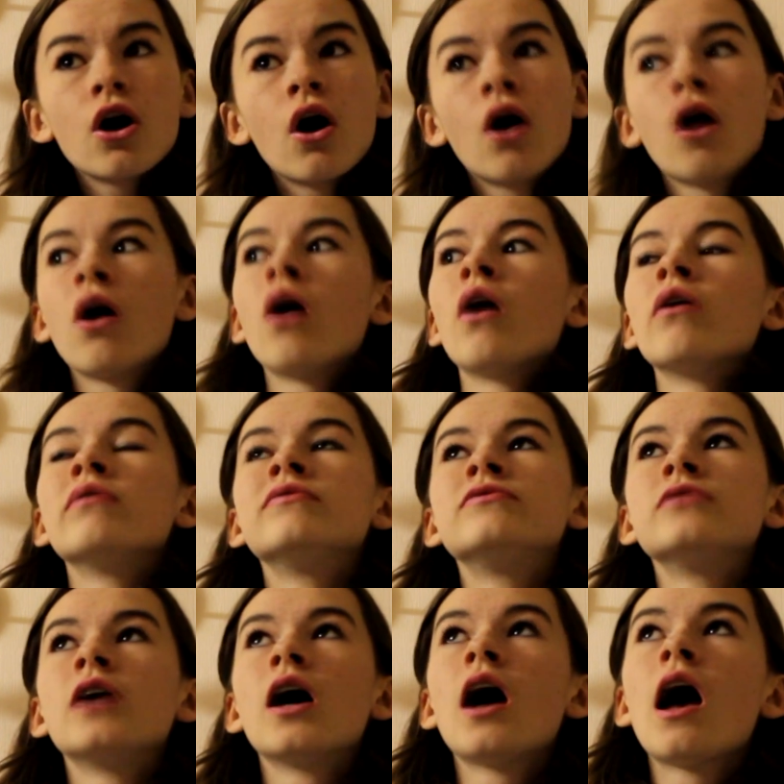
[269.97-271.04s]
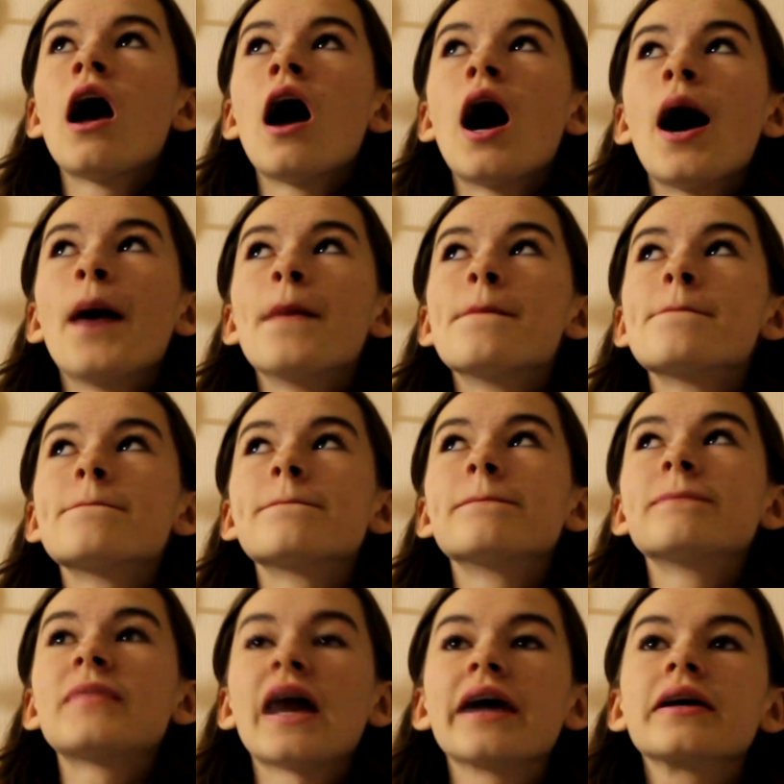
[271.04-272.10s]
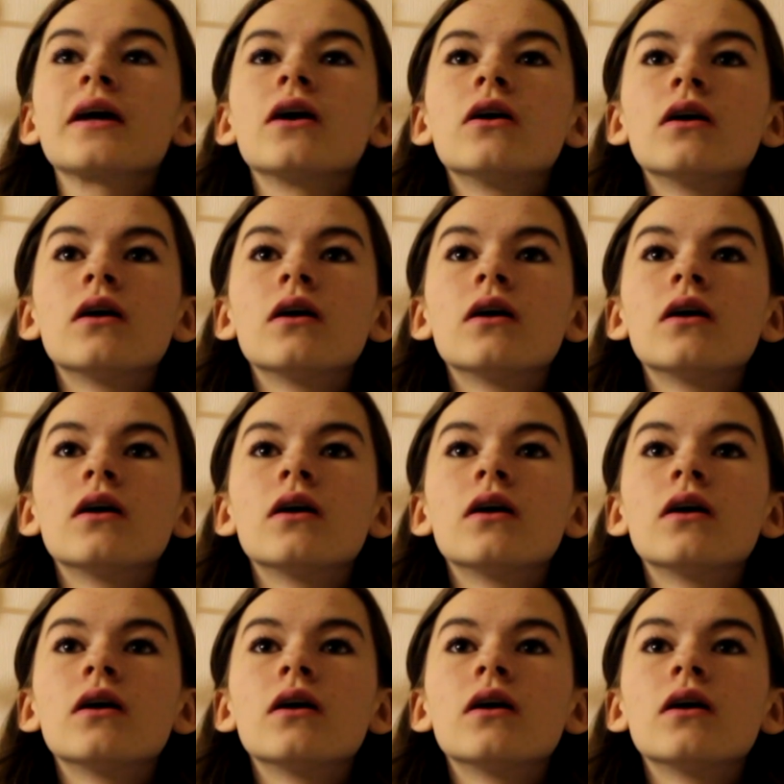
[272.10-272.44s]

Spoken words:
of like